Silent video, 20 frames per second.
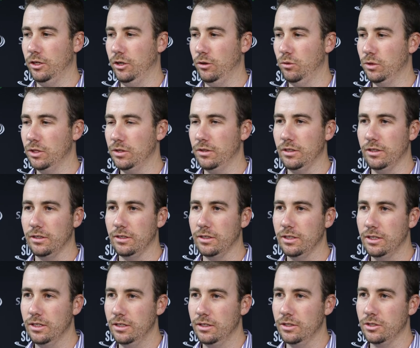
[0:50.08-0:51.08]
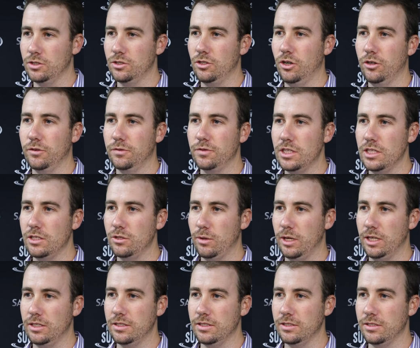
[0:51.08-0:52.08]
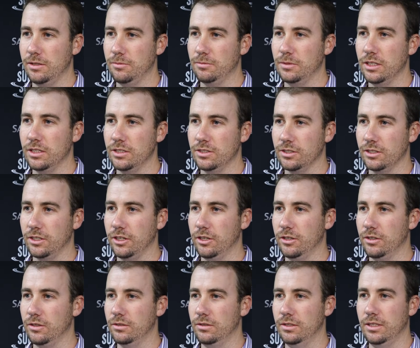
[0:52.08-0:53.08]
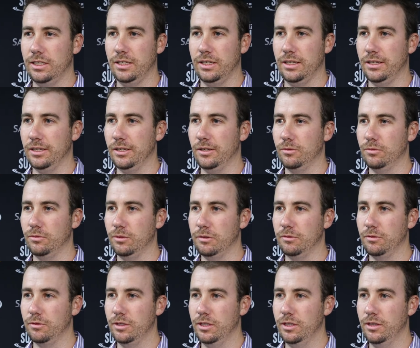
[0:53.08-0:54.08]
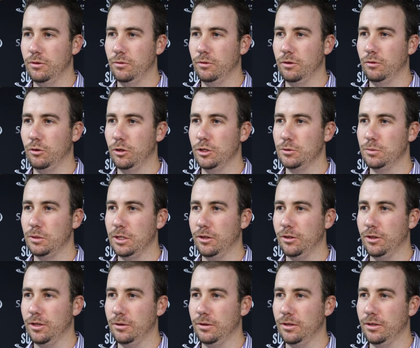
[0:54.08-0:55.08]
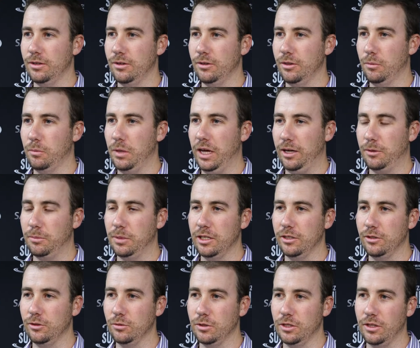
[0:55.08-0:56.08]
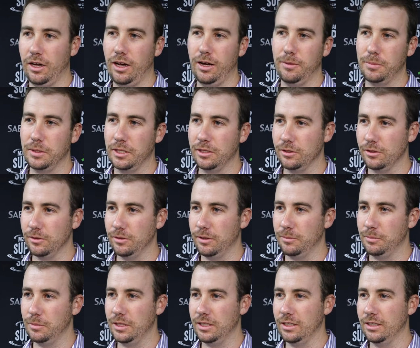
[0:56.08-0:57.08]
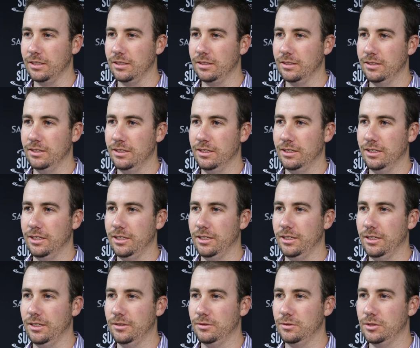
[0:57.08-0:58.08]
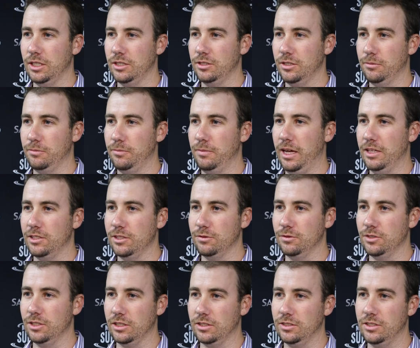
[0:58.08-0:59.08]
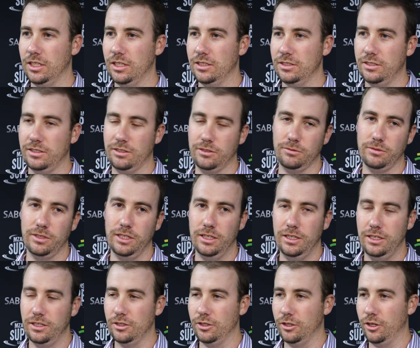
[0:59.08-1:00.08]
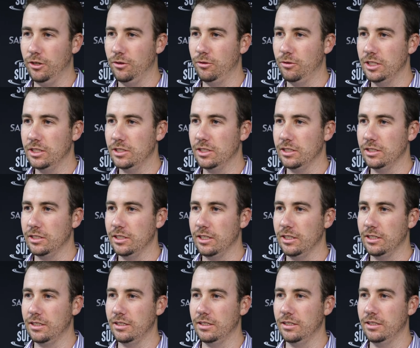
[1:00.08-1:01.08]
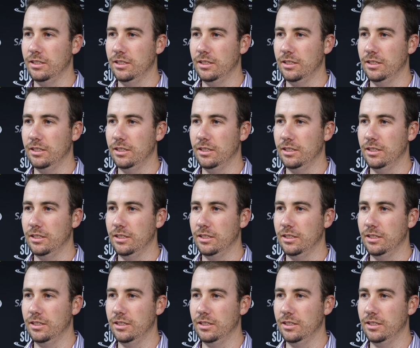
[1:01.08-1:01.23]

with the start of T20 some years ago, we've always been on the back pedal with IPL being such a massive success, and you know, recently